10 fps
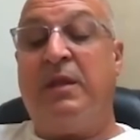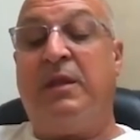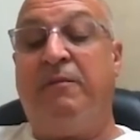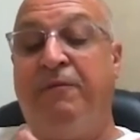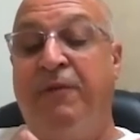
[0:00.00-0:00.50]

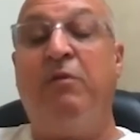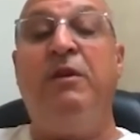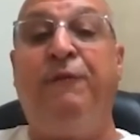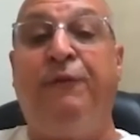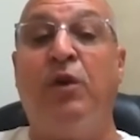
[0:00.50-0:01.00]
The
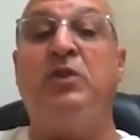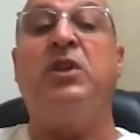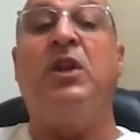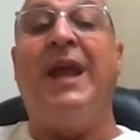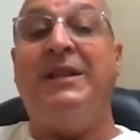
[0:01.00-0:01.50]
very first
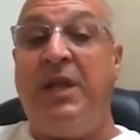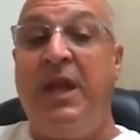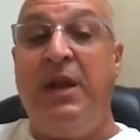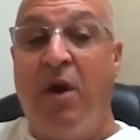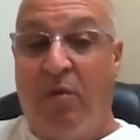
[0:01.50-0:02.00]

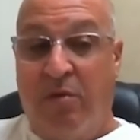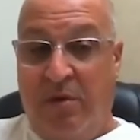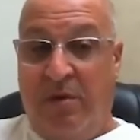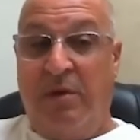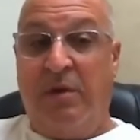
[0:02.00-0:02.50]
Latino
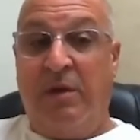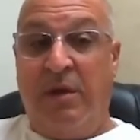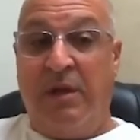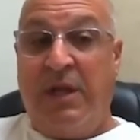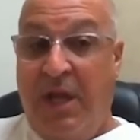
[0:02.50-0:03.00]

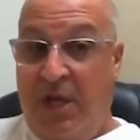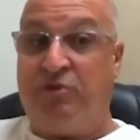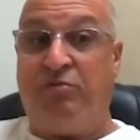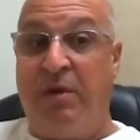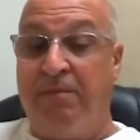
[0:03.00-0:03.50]
in the
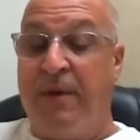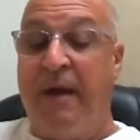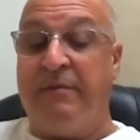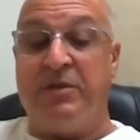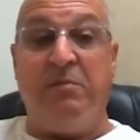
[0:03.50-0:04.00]
history of
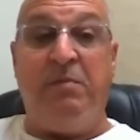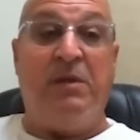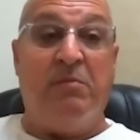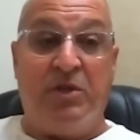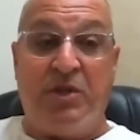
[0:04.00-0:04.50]
Providence to be
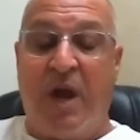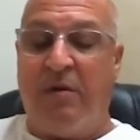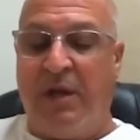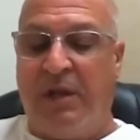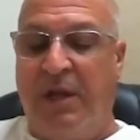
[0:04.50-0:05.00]
the
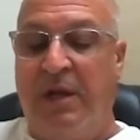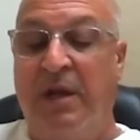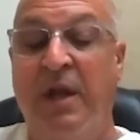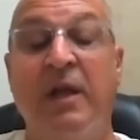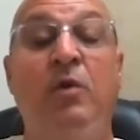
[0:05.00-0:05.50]
majority leader.
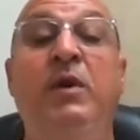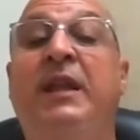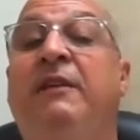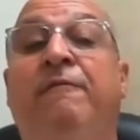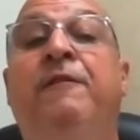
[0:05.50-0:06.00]
We
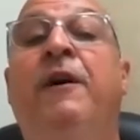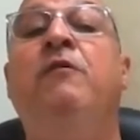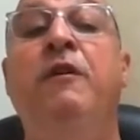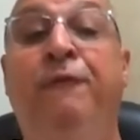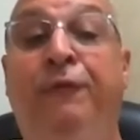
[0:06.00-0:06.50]
had the
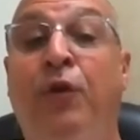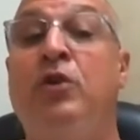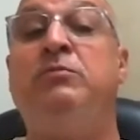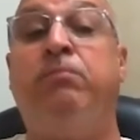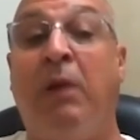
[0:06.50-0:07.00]
very
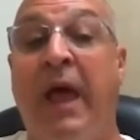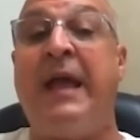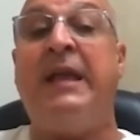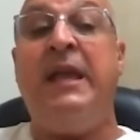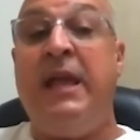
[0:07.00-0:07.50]
first
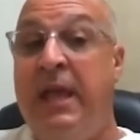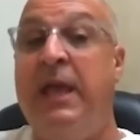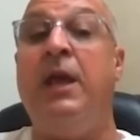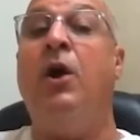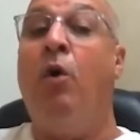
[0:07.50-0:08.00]
Black
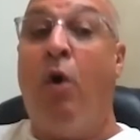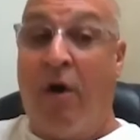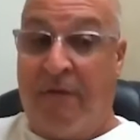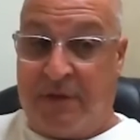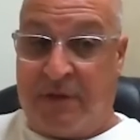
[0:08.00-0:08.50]
EEO
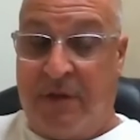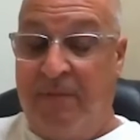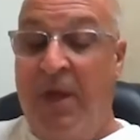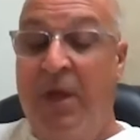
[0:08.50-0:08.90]
officer.